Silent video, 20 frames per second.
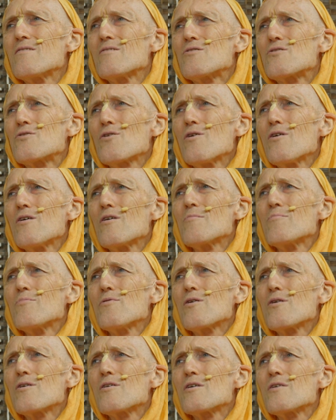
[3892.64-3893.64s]
saw a
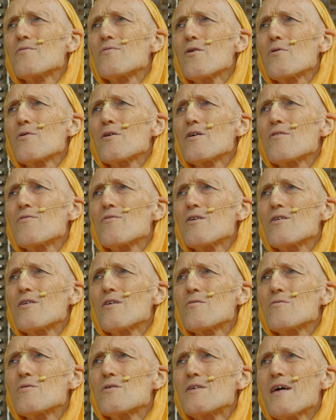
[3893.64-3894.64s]
book a devotee had
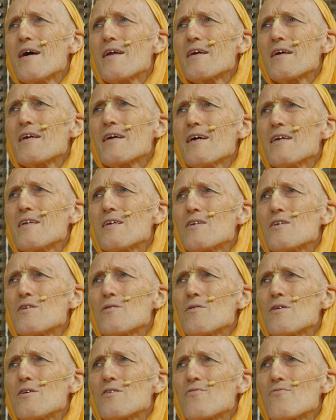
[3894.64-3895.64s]
written. It was dedicated
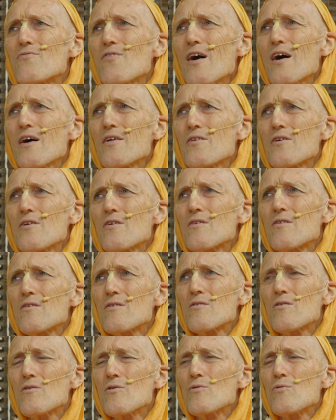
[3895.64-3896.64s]
to his father,
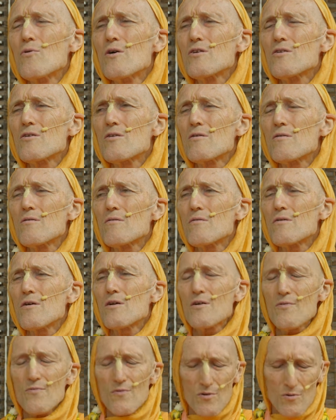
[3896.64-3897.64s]
who wasn't a
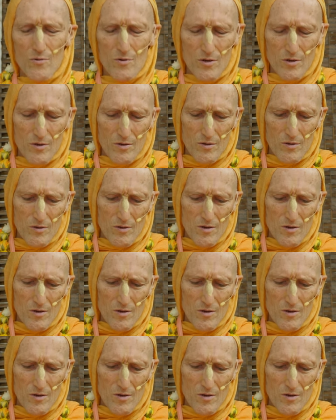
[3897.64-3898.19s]
devotee.